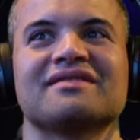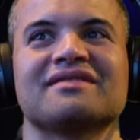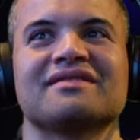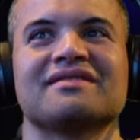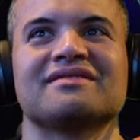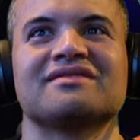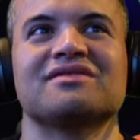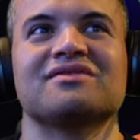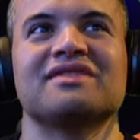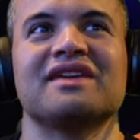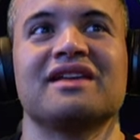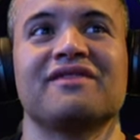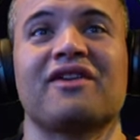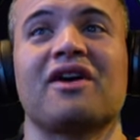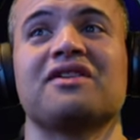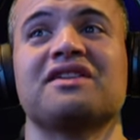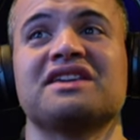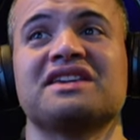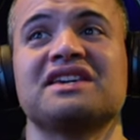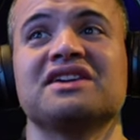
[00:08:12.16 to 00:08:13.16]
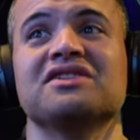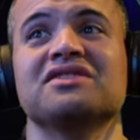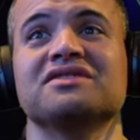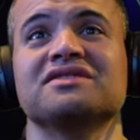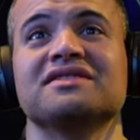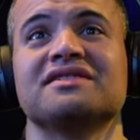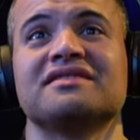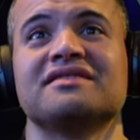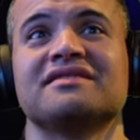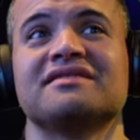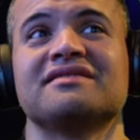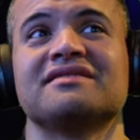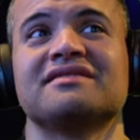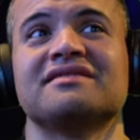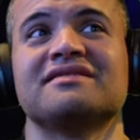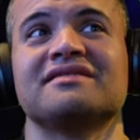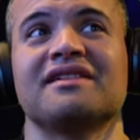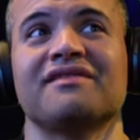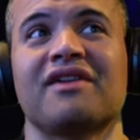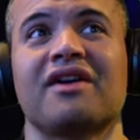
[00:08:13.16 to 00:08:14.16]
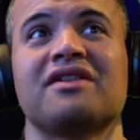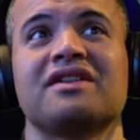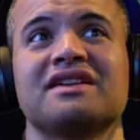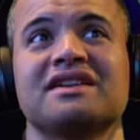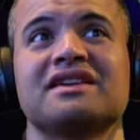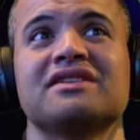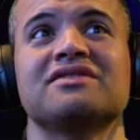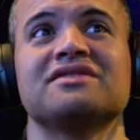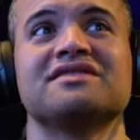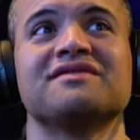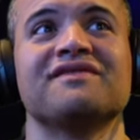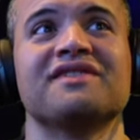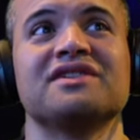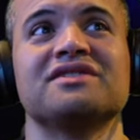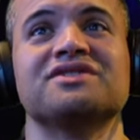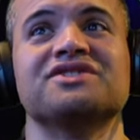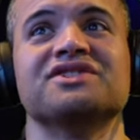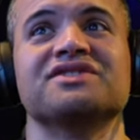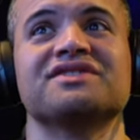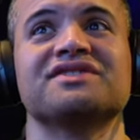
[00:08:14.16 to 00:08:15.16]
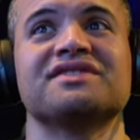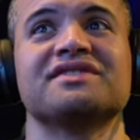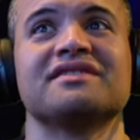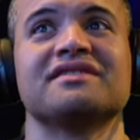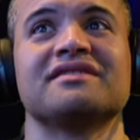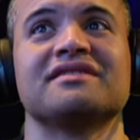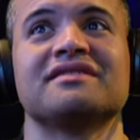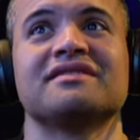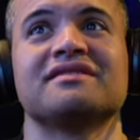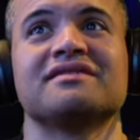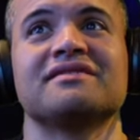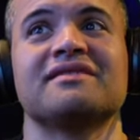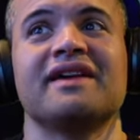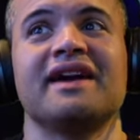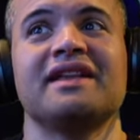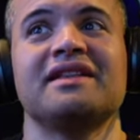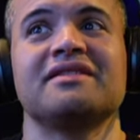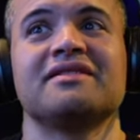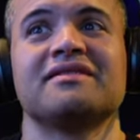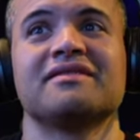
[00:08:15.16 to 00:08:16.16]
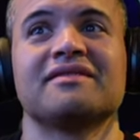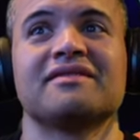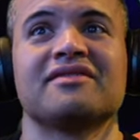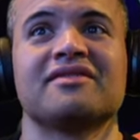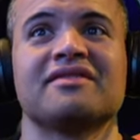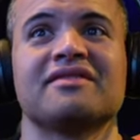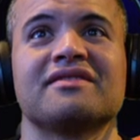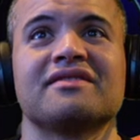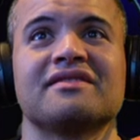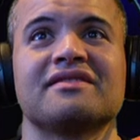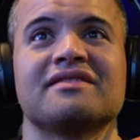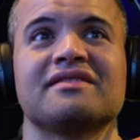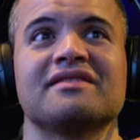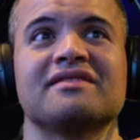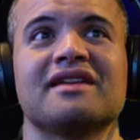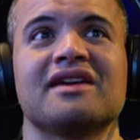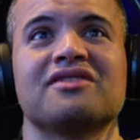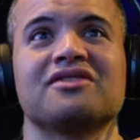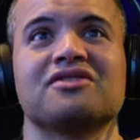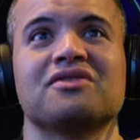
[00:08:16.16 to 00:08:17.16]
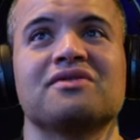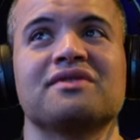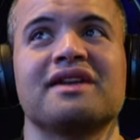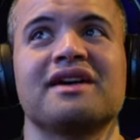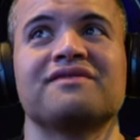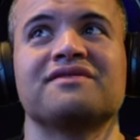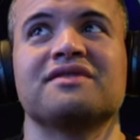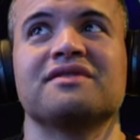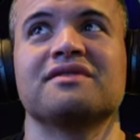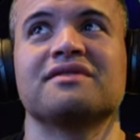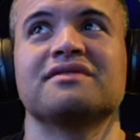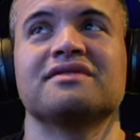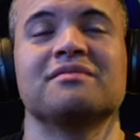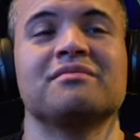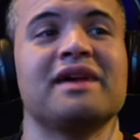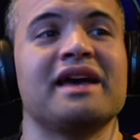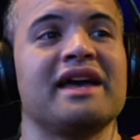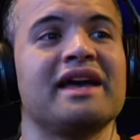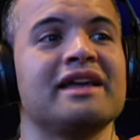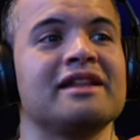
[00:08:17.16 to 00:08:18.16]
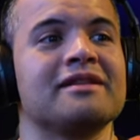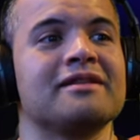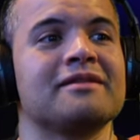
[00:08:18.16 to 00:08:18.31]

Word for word: So they've already killed. They've already killed some villagers, right? And now they're going after the man.